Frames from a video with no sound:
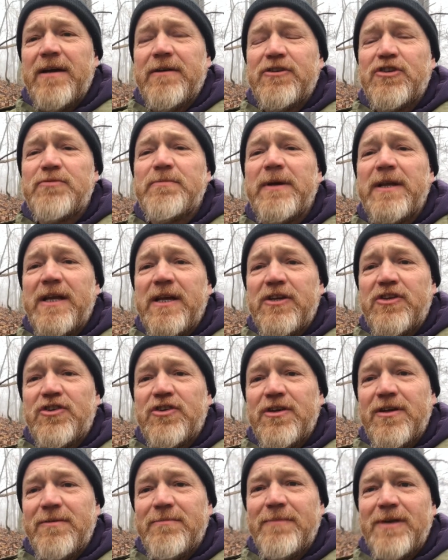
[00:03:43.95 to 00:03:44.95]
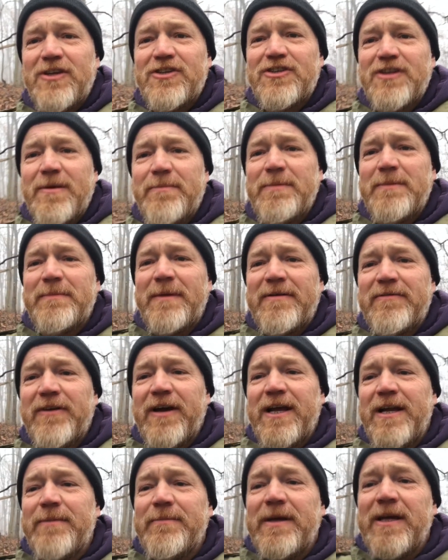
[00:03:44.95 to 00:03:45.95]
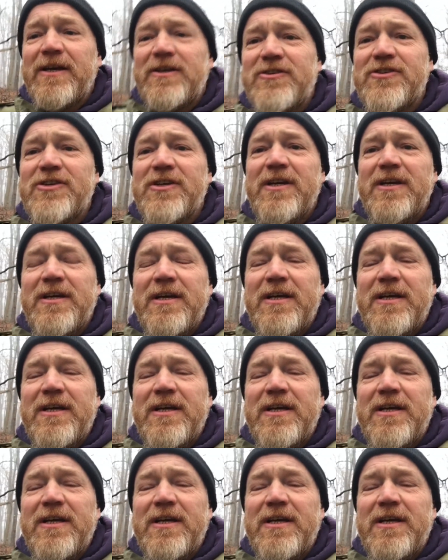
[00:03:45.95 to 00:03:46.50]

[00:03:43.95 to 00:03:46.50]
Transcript: spinach mixed up in my Vitamix.